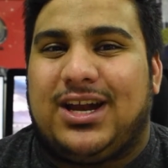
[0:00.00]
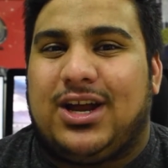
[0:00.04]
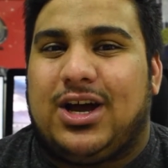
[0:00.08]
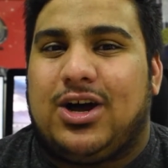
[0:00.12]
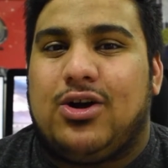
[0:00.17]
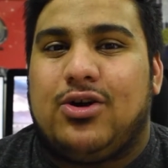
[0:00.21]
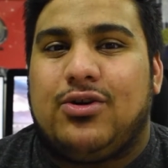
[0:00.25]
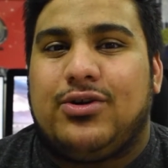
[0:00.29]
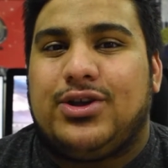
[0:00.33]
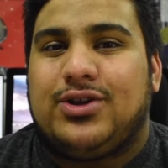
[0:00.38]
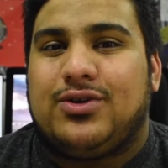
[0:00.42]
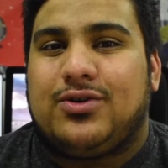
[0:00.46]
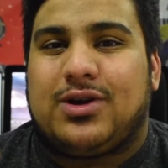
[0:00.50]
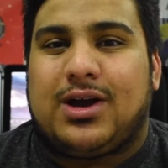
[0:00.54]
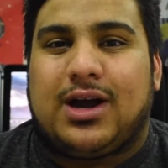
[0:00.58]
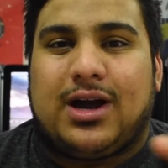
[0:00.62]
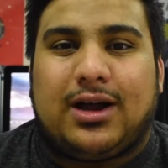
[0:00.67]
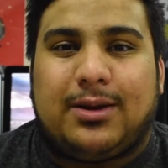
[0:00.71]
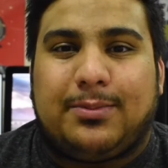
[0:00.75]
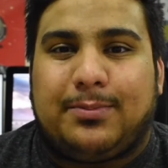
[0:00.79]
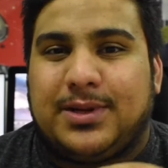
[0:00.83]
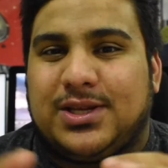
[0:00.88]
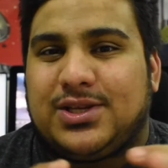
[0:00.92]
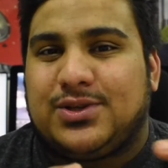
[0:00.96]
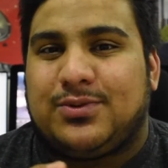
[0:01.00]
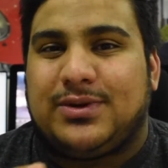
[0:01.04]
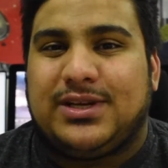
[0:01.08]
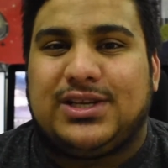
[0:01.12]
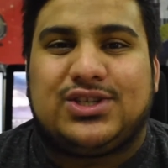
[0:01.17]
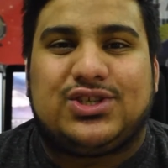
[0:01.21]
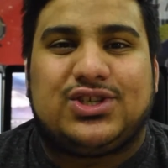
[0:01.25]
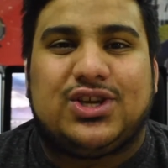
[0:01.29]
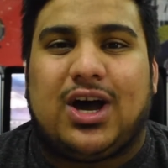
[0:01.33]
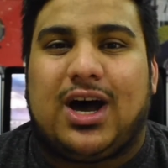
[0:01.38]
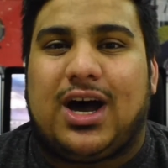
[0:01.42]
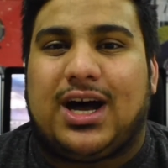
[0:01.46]
oh, you cut between
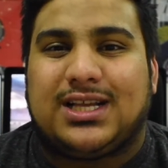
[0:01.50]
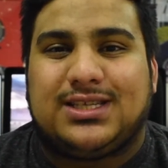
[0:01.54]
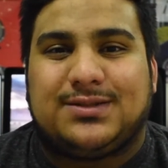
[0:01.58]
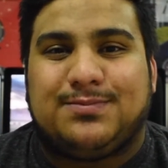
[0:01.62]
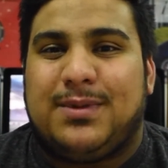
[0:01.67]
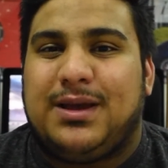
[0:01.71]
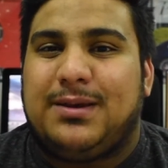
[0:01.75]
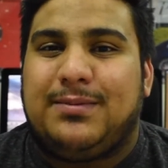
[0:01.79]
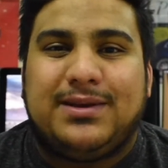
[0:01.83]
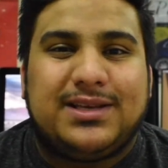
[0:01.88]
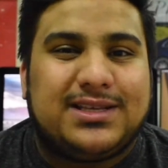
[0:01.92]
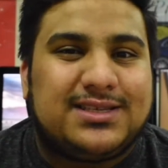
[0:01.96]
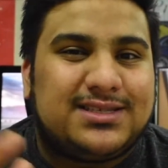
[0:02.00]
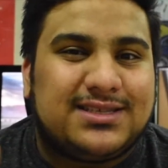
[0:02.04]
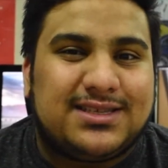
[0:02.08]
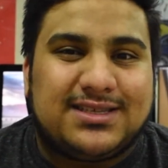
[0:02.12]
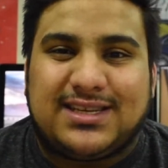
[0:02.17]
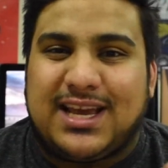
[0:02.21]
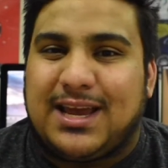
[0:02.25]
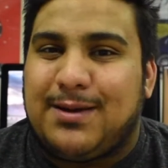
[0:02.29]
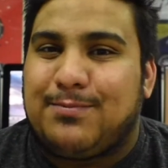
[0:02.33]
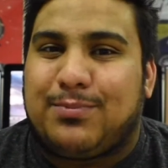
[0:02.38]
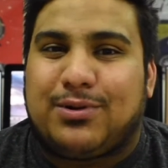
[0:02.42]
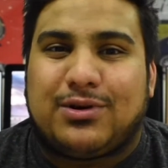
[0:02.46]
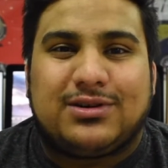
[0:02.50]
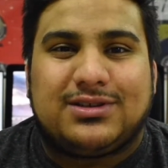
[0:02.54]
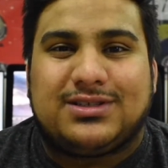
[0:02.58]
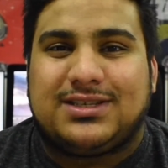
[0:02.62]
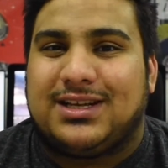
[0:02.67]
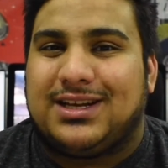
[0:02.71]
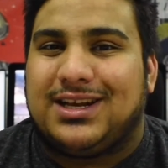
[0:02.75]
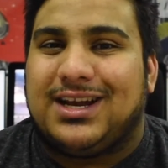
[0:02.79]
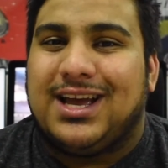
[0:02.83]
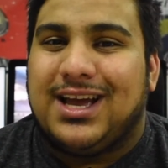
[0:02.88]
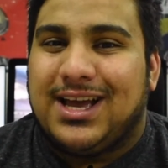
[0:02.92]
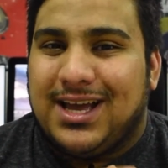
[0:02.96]
shots, maybe it's the same
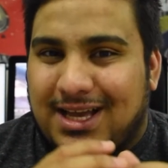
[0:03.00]
person.